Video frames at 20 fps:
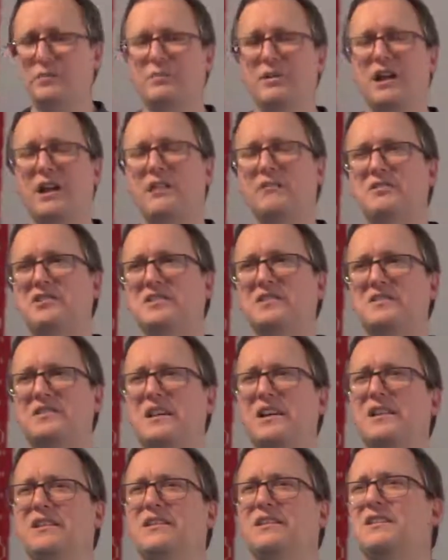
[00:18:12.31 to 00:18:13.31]
but I would just
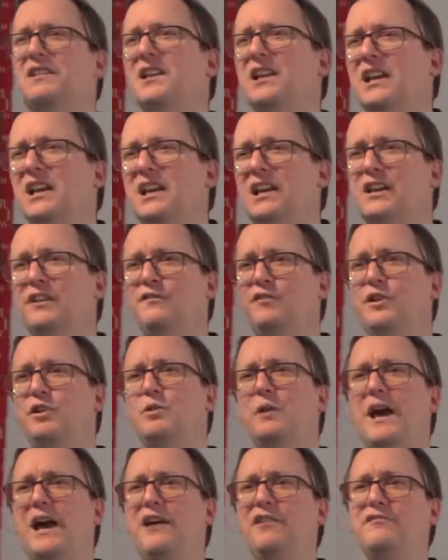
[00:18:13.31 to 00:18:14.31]
say that if you
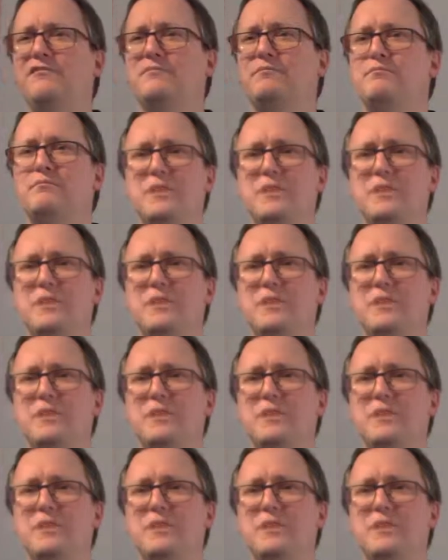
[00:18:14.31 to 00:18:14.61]
have